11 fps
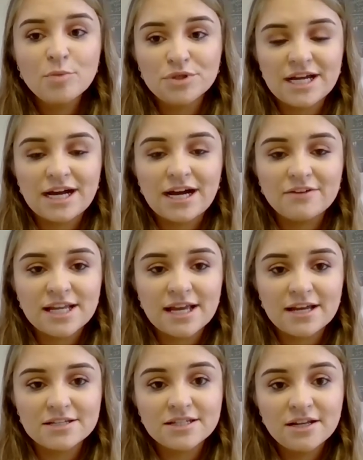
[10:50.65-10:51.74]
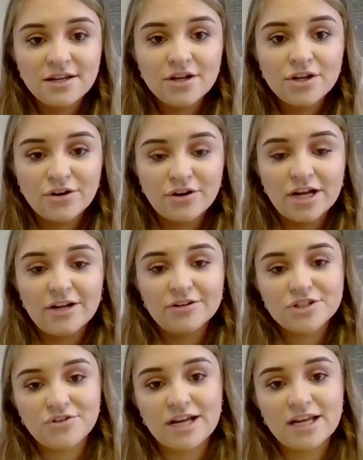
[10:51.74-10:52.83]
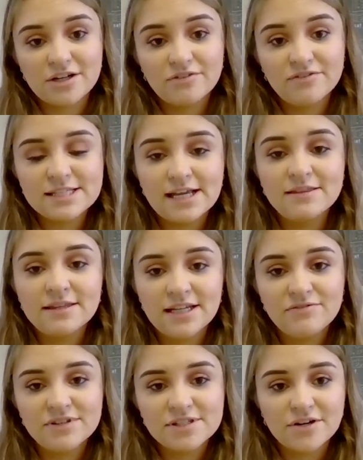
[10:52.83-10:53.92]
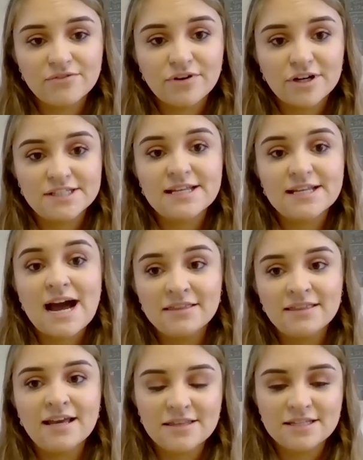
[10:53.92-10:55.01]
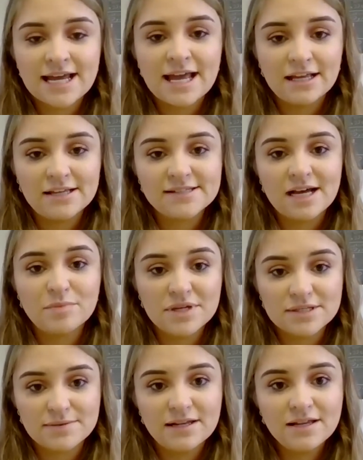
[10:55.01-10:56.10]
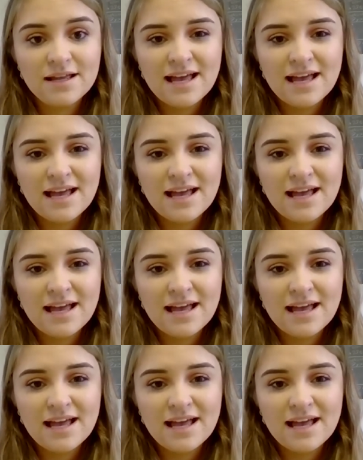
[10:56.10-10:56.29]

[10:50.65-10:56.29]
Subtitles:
But you have to get your Irish grade obviously in the Leaving Cert first, and then the TEG exam as well.